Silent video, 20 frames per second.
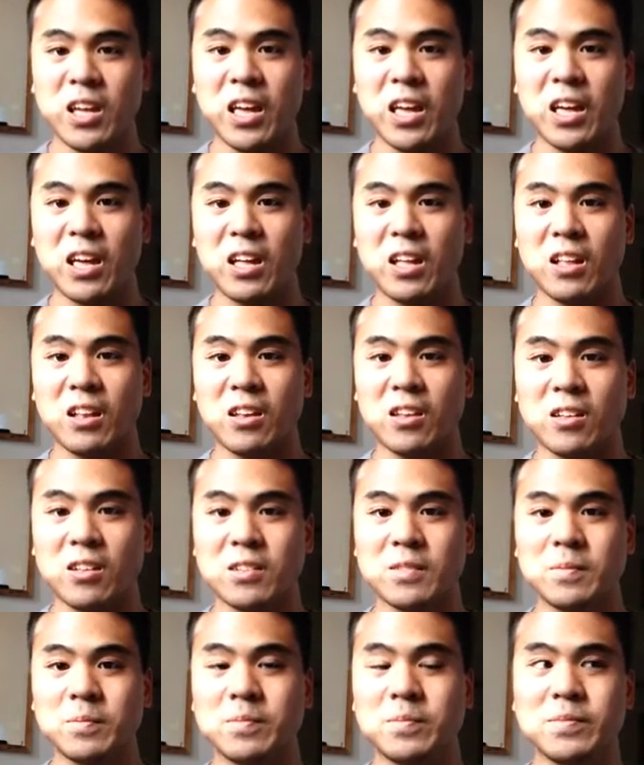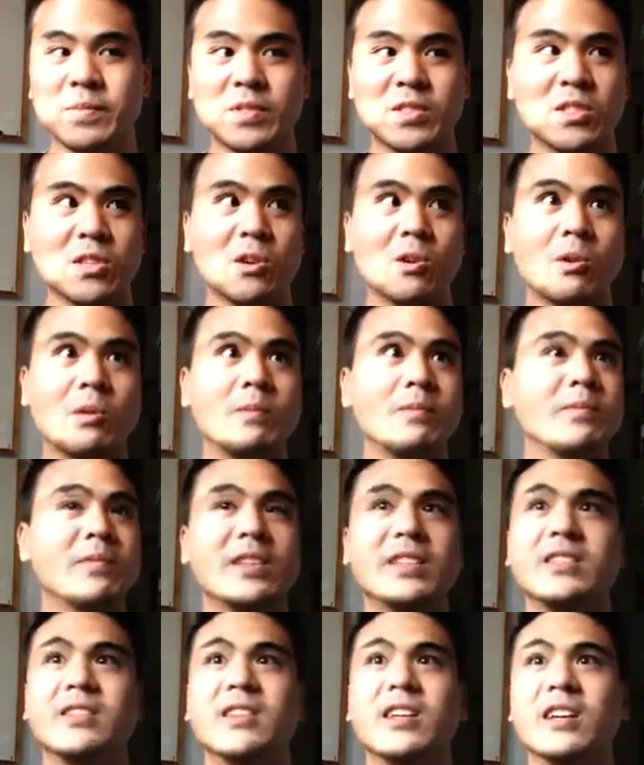And so
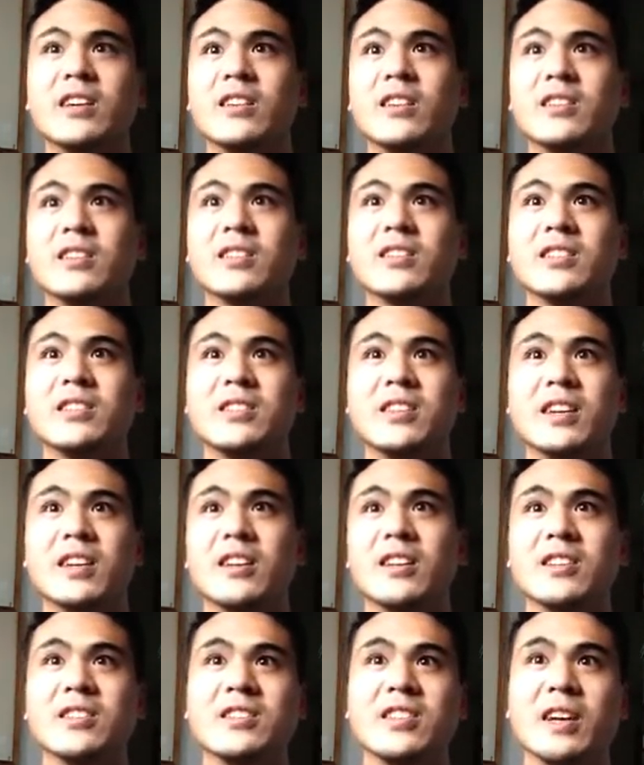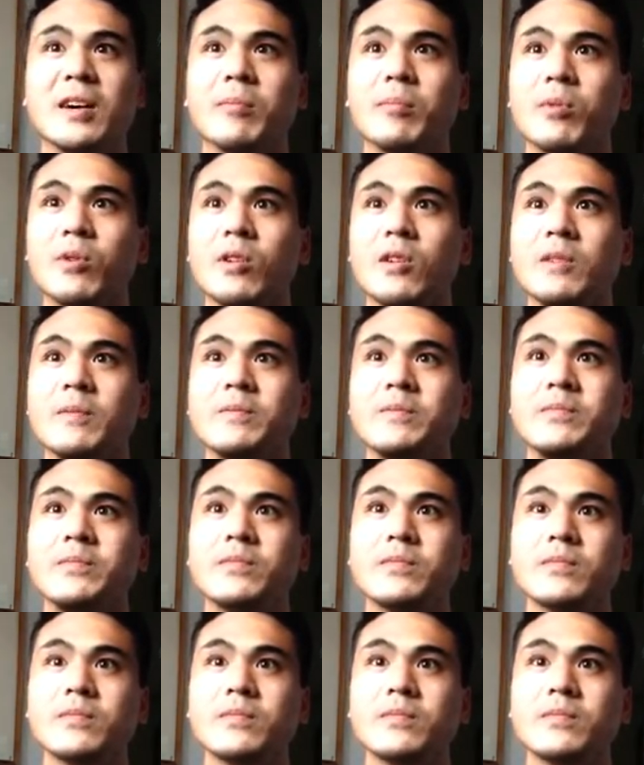let's take an example.